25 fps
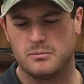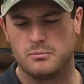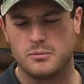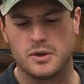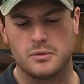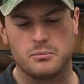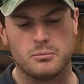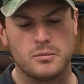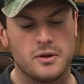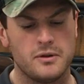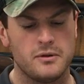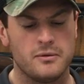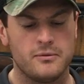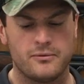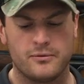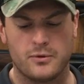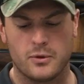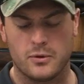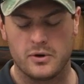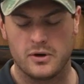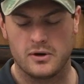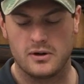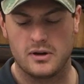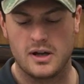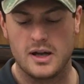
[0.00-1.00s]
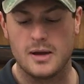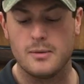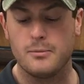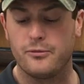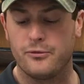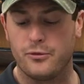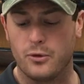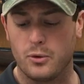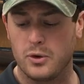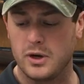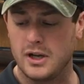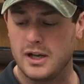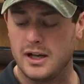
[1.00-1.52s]
McMillan
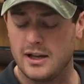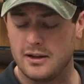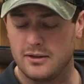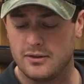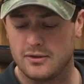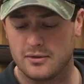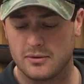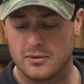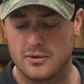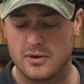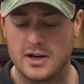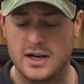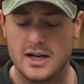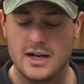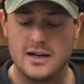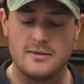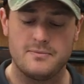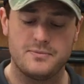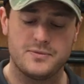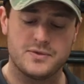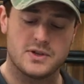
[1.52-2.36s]
M40A3.